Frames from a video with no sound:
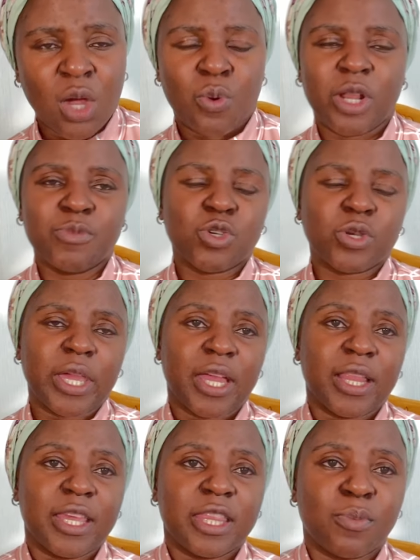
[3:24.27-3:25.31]
When I'm talking
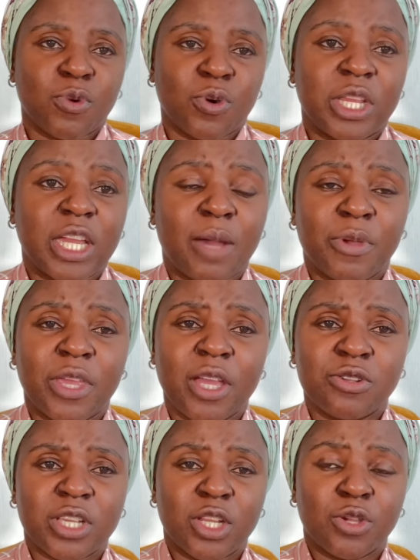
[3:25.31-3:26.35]
early in the morning, I'm here
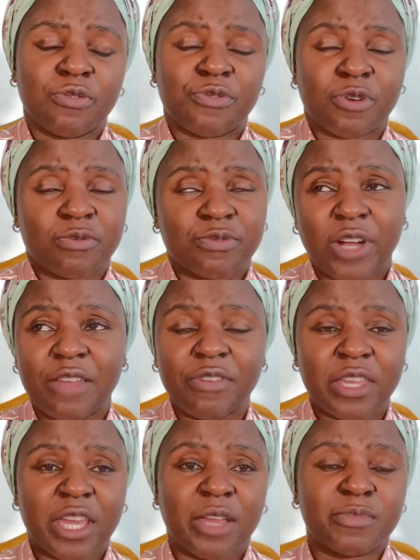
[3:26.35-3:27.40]
telling you from 5
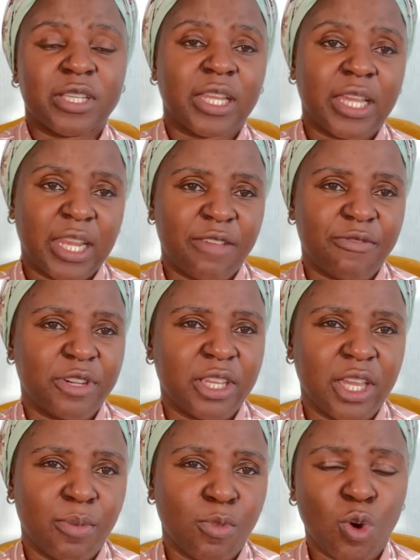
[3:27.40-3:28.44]
a.m. till 11
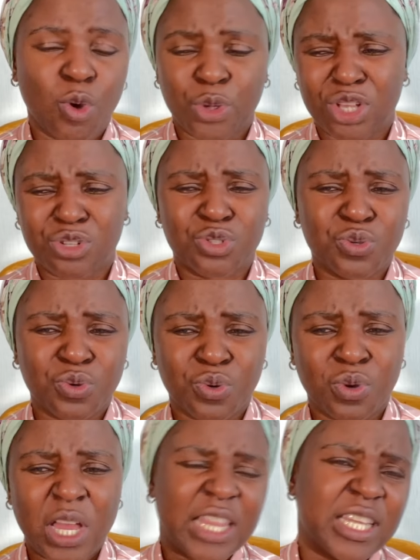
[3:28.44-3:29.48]
a.m. Or you can do
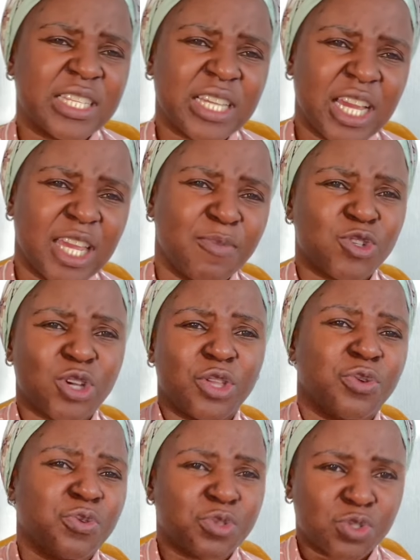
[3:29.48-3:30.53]
the time which I
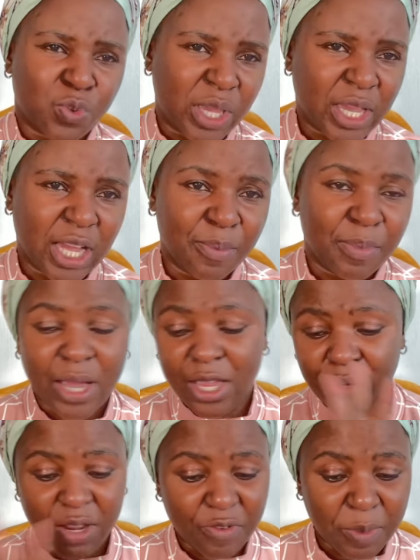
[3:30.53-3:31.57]
used to wake up. I know
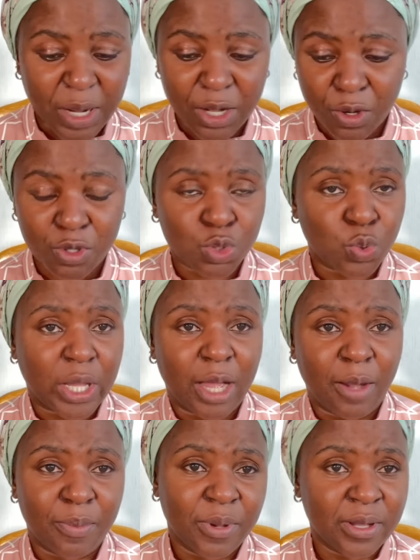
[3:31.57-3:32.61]
everybody knows to wake
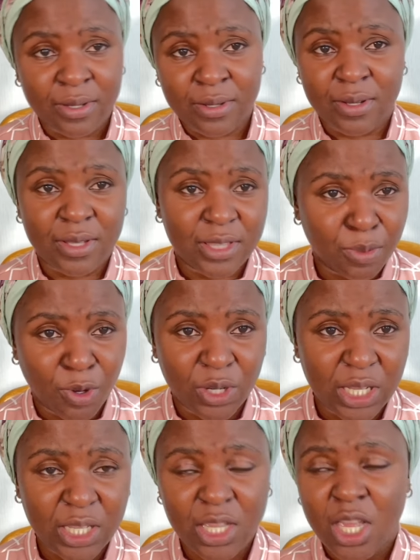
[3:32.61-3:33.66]
up in the
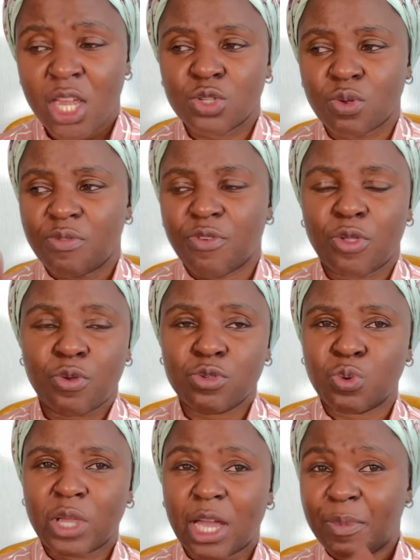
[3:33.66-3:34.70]
morning. So if you're used to
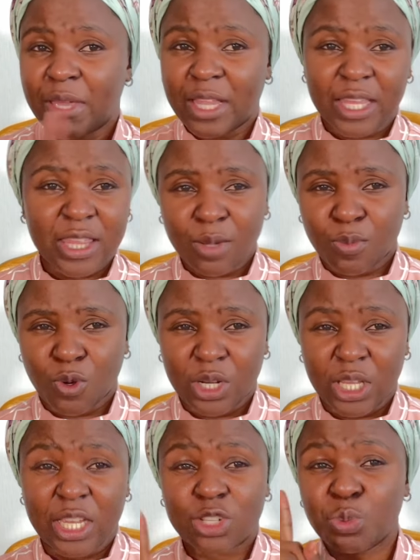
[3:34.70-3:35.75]
wake up early in the
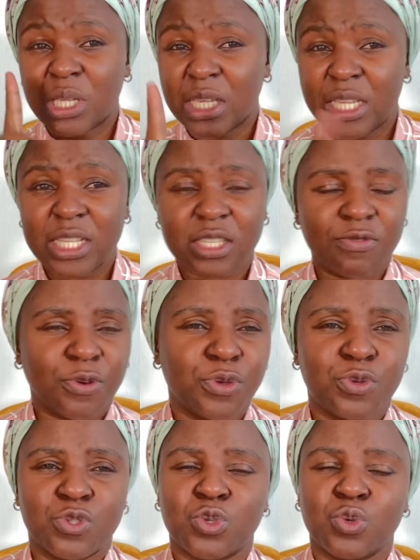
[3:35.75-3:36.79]
morning, it will be easy for
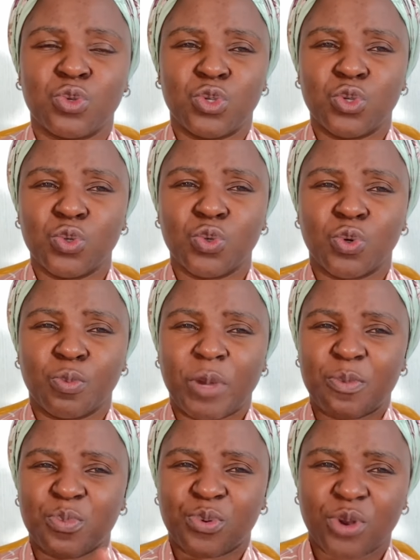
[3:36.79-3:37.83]
you to do by
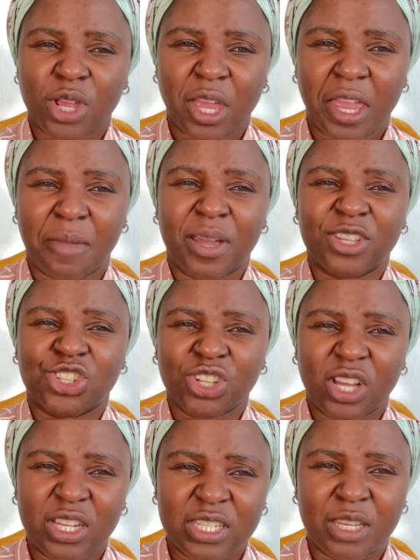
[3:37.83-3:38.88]
pray, by
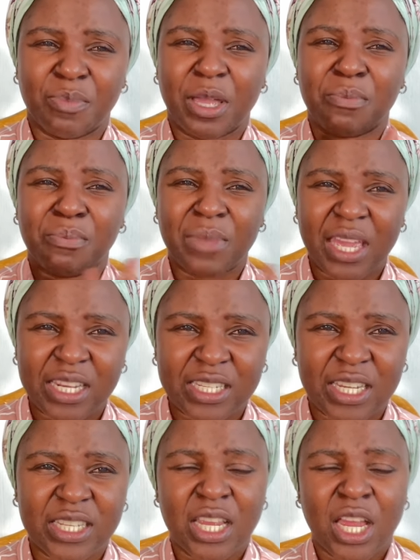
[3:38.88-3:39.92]
chanting, by
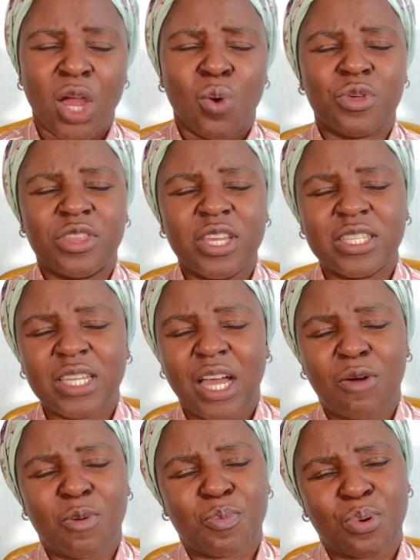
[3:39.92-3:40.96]
meditate with these
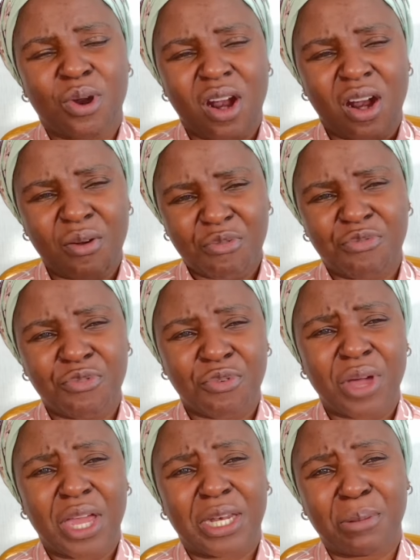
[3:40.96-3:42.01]
our powerful
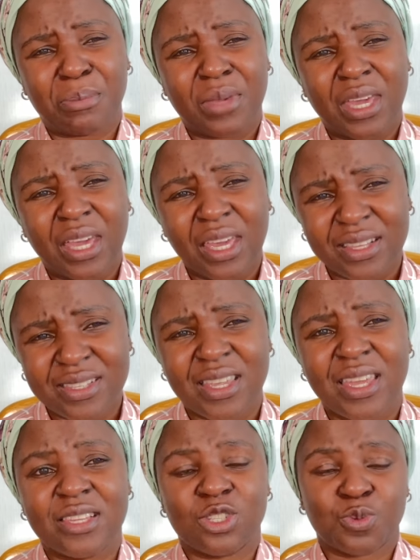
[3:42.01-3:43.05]
and
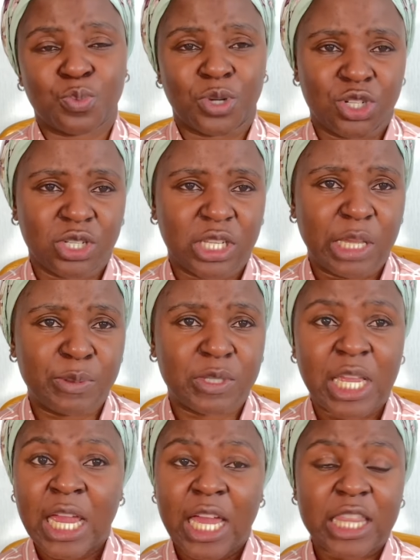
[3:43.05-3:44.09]
amazing spiritual tips.
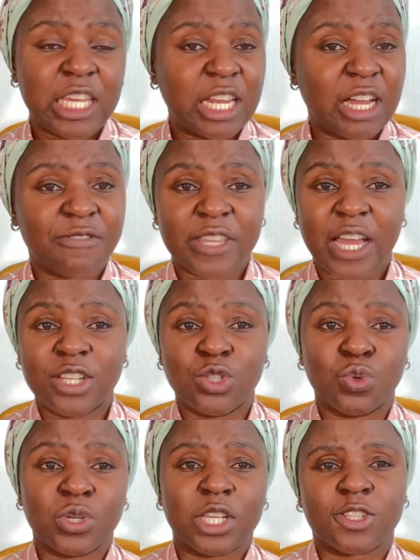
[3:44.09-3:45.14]
And then after that, you
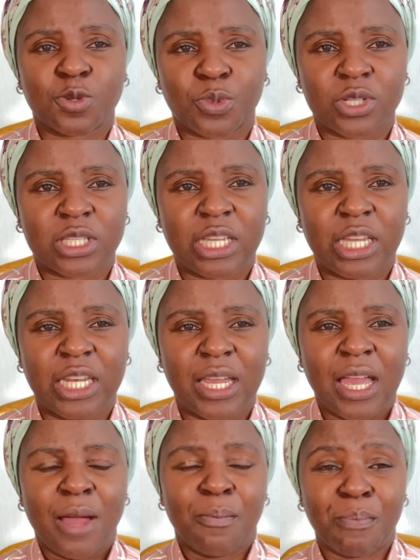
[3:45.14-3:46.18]
need to proceed. It.
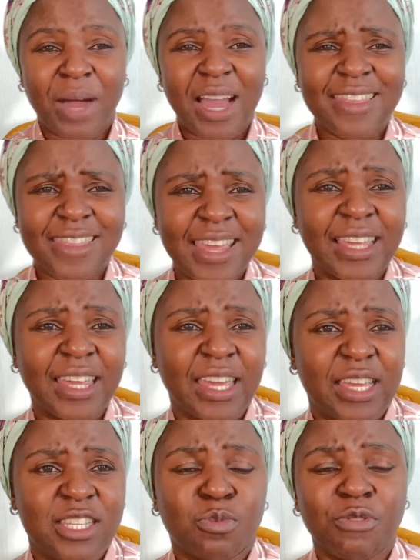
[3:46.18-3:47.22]
My thing
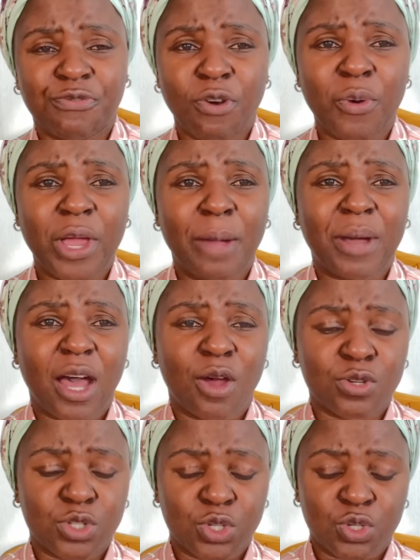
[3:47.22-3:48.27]
is, before we're
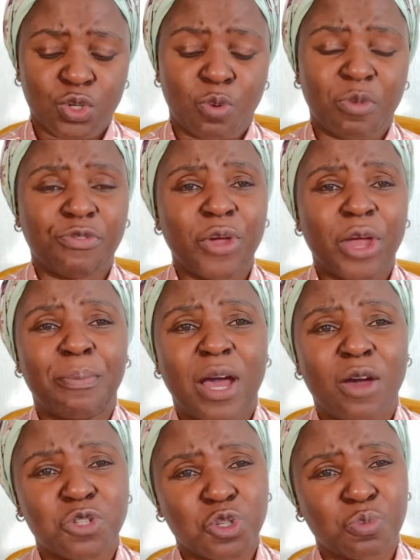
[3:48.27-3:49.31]
about to do, before we're
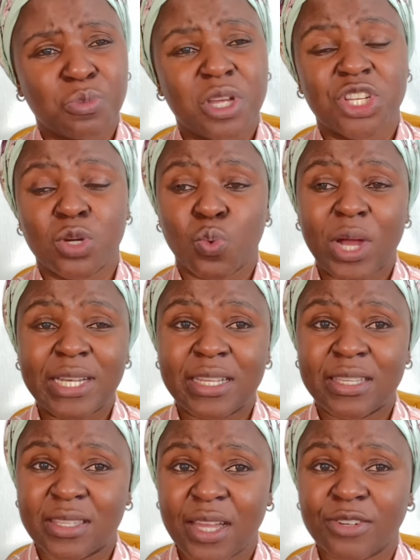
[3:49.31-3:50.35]
about to mention what
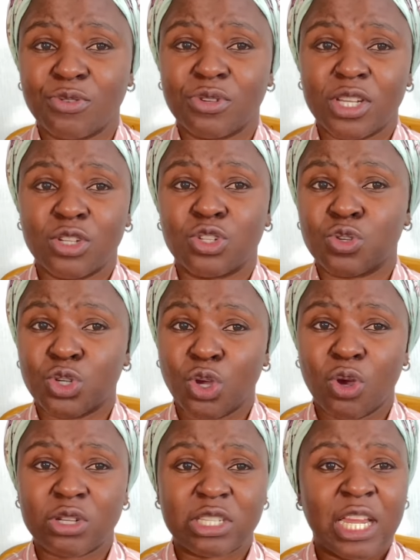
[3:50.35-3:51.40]
exactly you, need, you should
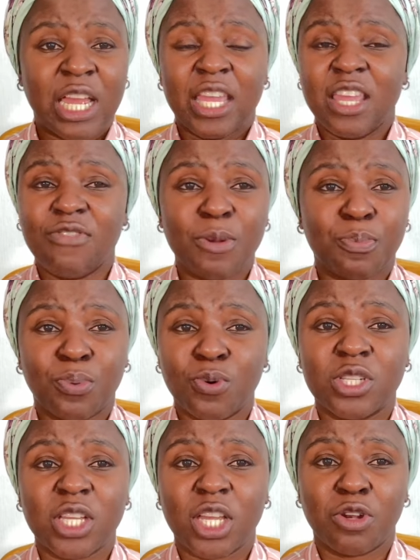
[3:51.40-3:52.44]
not even
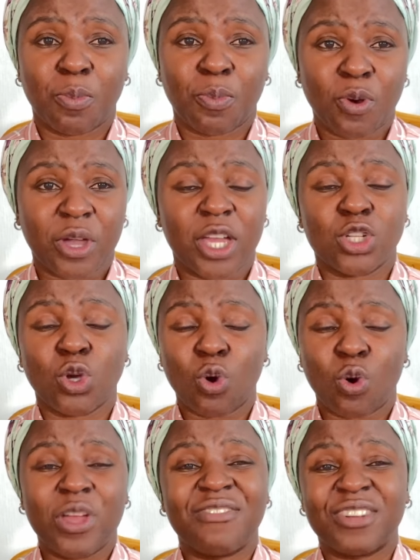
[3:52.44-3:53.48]
putting in your pocket
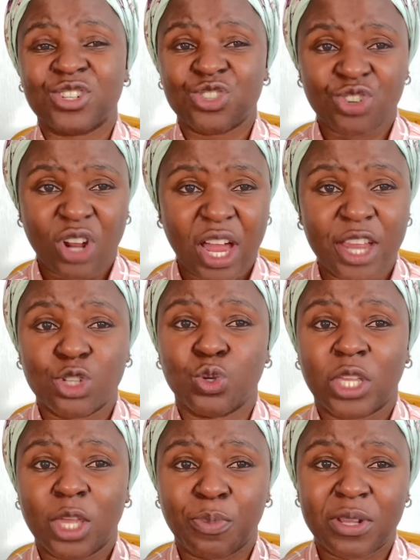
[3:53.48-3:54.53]
or even try to
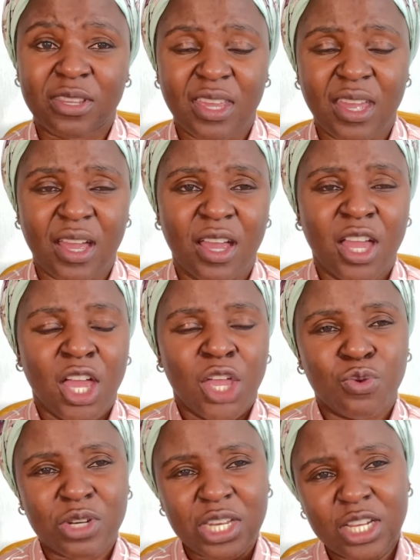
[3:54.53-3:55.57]
keep it there,
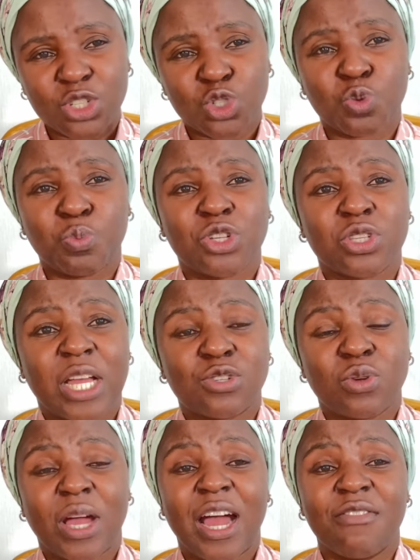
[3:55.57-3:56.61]
you need to make sure that you
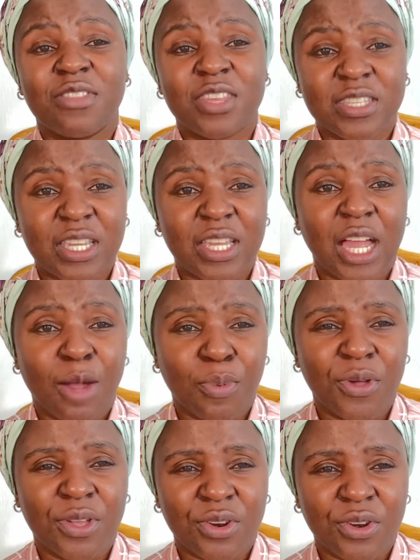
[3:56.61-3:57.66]
have this a couple
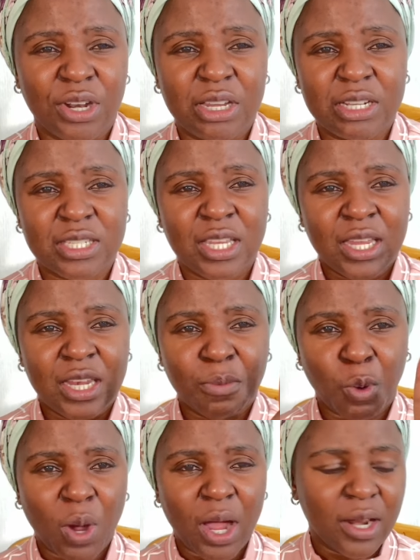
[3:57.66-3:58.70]
ingredients. Number
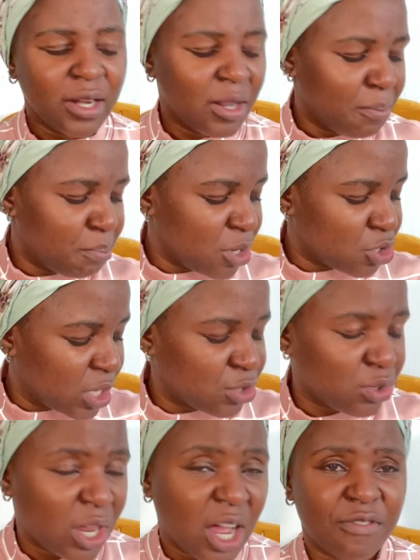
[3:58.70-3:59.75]
one, make sure that you're
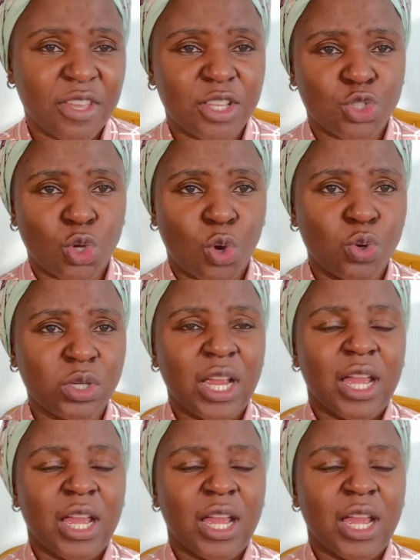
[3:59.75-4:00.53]
having a salt.